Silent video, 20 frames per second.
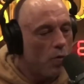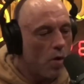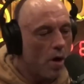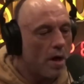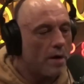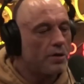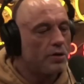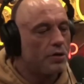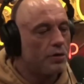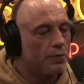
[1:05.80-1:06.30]

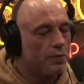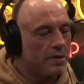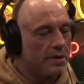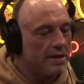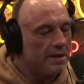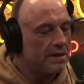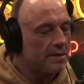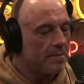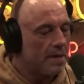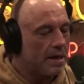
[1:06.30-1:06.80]
want to
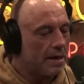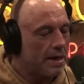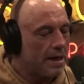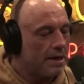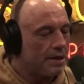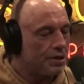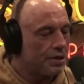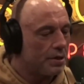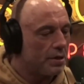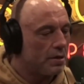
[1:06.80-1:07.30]
release a
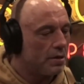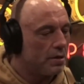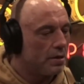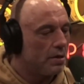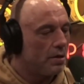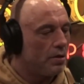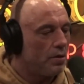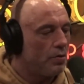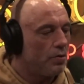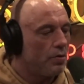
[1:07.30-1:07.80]
medication,
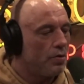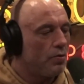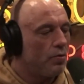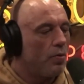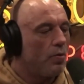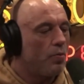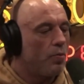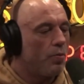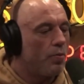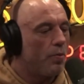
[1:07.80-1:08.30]
you
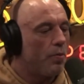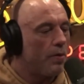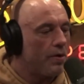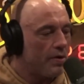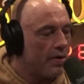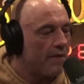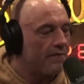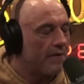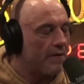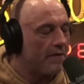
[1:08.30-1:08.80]
you well,
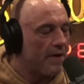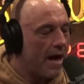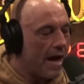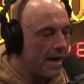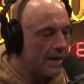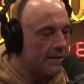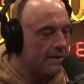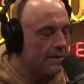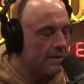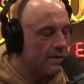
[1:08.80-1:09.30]
you have to have
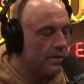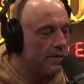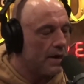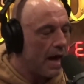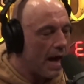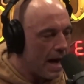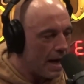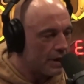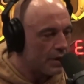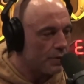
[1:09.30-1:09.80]
access to
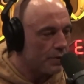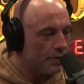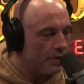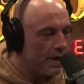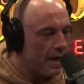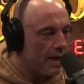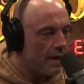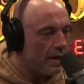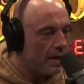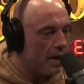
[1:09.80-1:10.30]
the actual
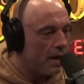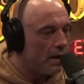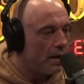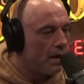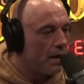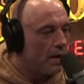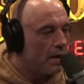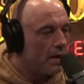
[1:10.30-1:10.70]
data,